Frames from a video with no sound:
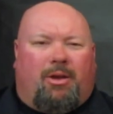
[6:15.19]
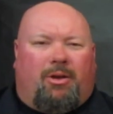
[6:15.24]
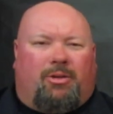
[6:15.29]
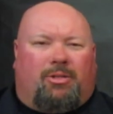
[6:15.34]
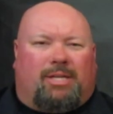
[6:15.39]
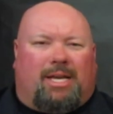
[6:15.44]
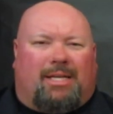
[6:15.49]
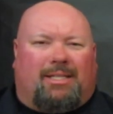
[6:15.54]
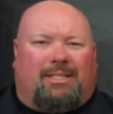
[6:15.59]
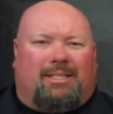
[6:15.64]

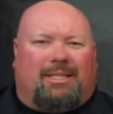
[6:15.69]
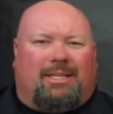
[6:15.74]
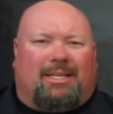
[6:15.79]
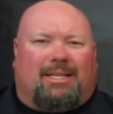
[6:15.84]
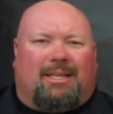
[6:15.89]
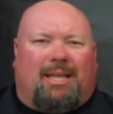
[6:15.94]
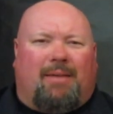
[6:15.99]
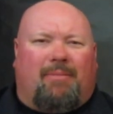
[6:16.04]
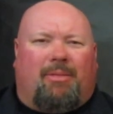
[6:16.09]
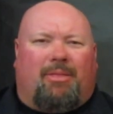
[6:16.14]
who's actually
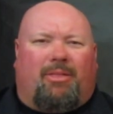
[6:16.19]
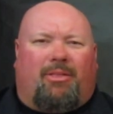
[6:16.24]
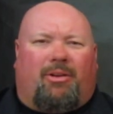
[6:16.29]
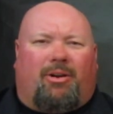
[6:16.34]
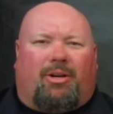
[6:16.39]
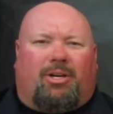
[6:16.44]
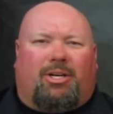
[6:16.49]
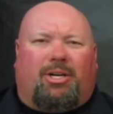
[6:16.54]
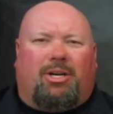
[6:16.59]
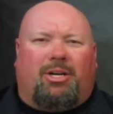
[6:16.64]
claiming
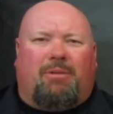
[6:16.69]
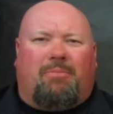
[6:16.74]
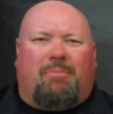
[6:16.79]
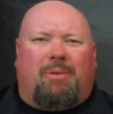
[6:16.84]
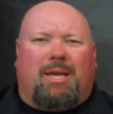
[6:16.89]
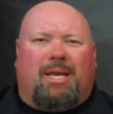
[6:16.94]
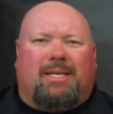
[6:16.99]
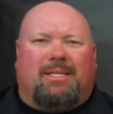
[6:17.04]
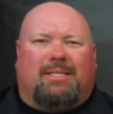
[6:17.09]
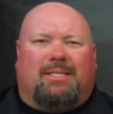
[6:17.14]
there could
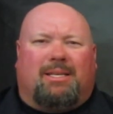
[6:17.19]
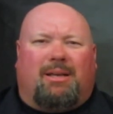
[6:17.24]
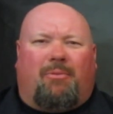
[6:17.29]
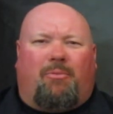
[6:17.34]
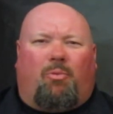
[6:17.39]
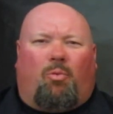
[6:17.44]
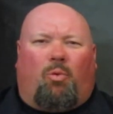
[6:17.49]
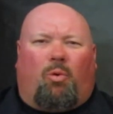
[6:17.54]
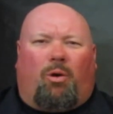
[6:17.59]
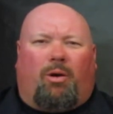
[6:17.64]
be
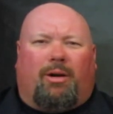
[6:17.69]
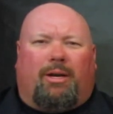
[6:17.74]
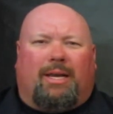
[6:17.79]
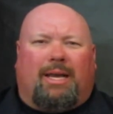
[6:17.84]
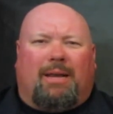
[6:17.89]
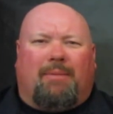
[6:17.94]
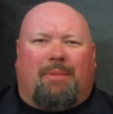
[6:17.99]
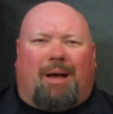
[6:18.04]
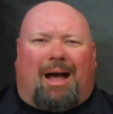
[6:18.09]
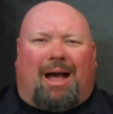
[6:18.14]
some
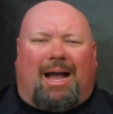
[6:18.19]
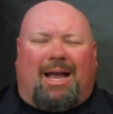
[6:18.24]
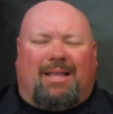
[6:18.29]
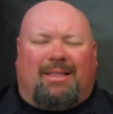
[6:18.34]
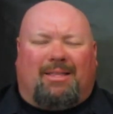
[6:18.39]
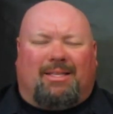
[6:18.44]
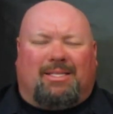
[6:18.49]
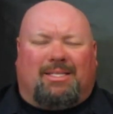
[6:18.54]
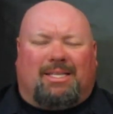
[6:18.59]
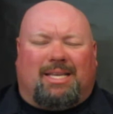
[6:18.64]
working
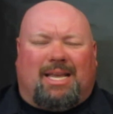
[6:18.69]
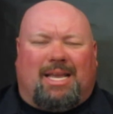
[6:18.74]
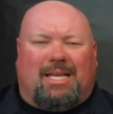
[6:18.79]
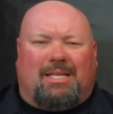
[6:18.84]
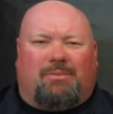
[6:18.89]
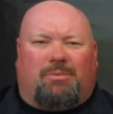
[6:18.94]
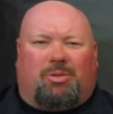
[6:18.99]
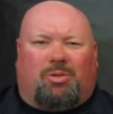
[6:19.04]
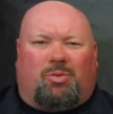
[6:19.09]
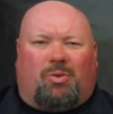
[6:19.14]
behind the
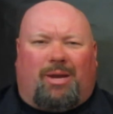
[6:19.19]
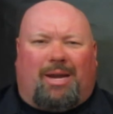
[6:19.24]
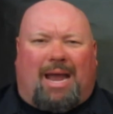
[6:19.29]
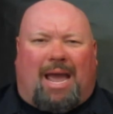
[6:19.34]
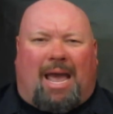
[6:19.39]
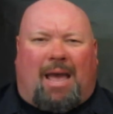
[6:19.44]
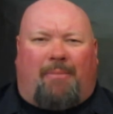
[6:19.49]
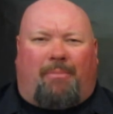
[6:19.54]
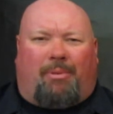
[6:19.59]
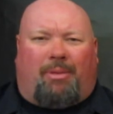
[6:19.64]
scenes between
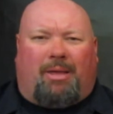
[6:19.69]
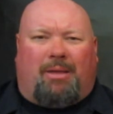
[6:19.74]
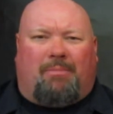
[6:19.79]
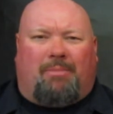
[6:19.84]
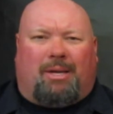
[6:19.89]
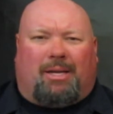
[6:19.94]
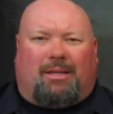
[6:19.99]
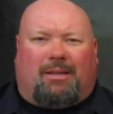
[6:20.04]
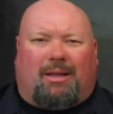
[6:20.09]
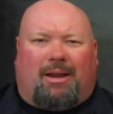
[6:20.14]
Apple and
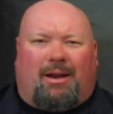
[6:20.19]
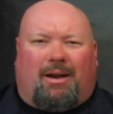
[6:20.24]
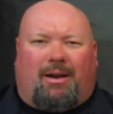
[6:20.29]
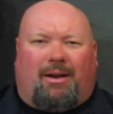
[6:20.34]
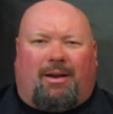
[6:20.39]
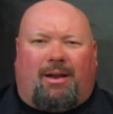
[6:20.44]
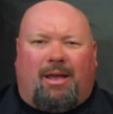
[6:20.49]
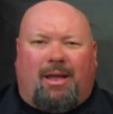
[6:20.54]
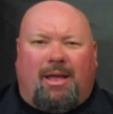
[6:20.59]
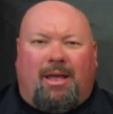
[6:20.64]

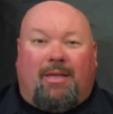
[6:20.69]
McLaren